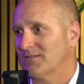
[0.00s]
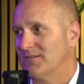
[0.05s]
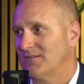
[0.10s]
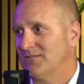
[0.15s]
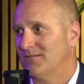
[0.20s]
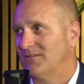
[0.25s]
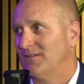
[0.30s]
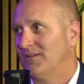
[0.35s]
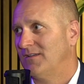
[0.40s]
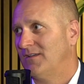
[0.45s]

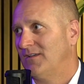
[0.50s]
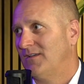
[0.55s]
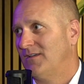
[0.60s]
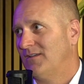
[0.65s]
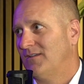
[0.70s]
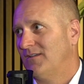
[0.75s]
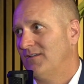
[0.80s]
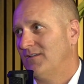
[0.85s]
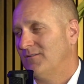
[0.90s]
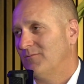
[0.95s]
And
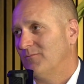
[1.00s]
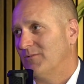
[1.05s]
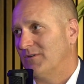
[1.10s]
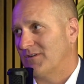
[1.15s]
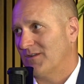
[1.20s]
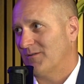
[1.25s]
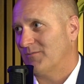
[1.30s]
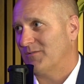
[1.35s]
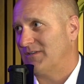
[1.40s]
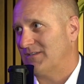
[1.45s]
when
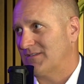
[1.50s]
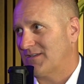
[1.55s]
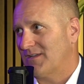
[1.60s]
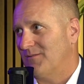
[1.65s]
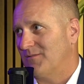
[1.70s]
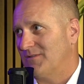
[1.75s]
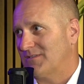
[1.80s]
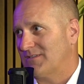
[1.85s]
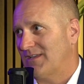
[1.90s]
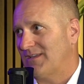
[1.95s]
companies come
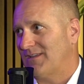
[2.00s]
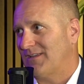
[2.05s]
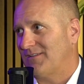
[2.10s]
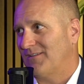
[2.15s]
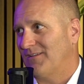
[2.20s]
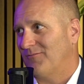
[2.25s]
and say,